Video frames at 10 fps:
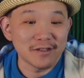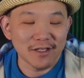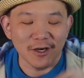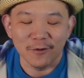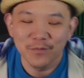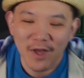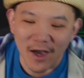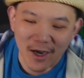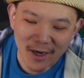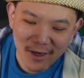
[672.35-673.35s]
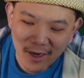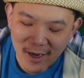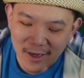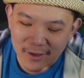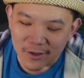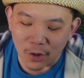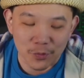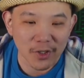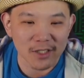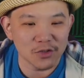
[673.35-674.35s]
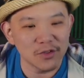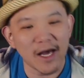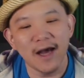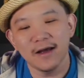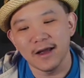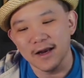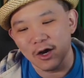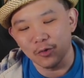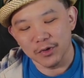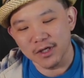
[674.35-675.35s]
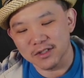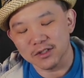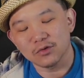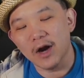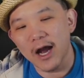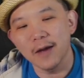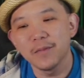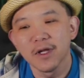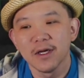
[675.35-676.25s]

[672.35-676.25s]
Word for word: So uh, I hope you guys do that. And I hope you guys subscribe.